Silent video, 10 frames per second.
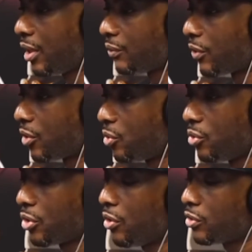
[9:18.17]
for
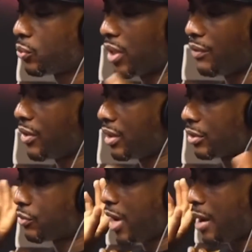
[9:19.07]
who knows whatever other
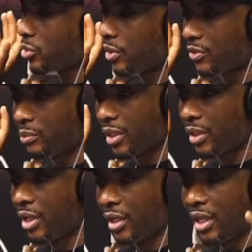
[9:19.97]
crimes you have
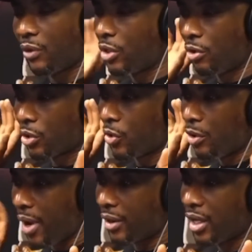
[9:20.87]
committed that we don't know
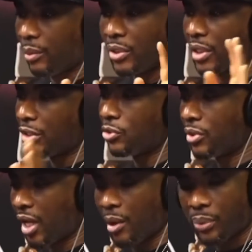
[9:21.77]
about because you
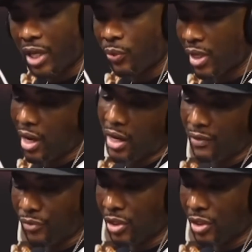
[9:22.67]
can't play with God.